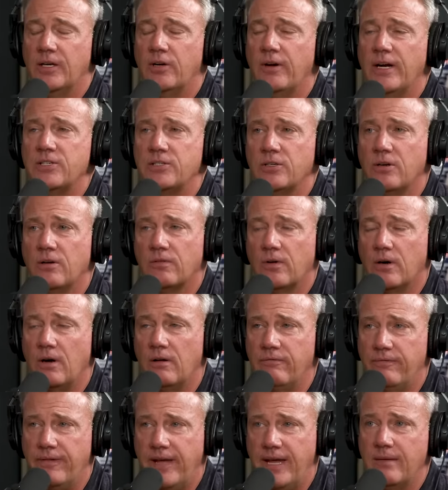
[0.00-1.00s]
that creates an
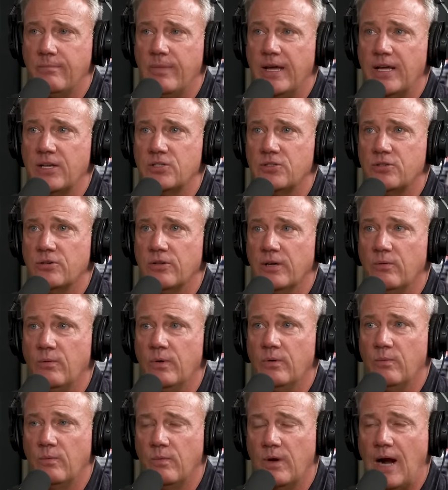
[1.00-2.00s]
overall fan base so that
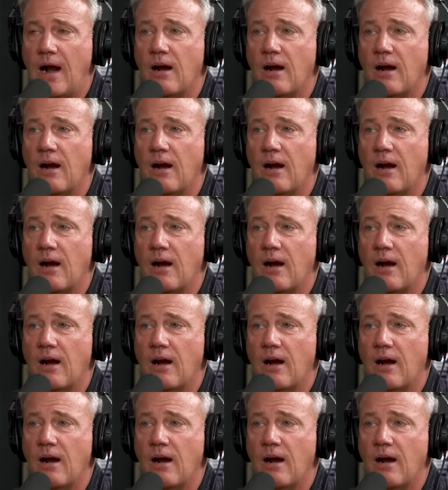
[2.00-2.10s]
when